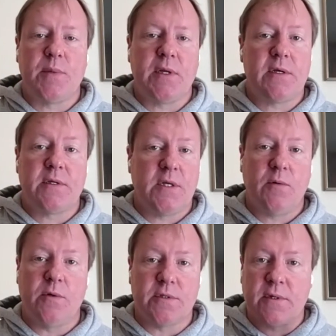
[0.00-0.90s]
because he
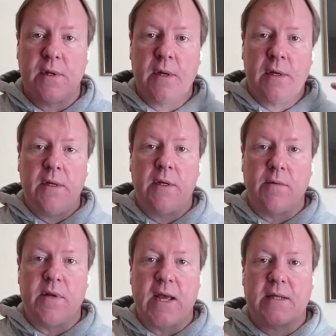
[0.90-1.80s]
was, you know,
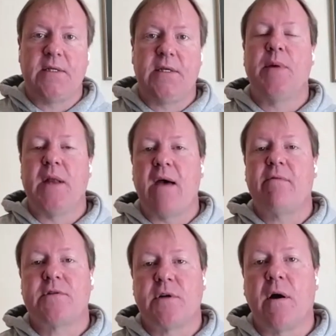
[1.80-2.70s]
neck deep in
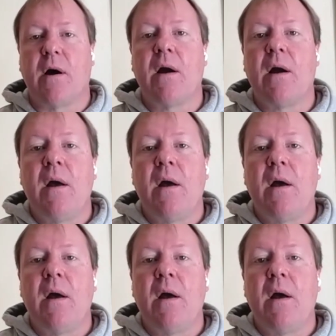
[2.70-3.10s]
Avatar,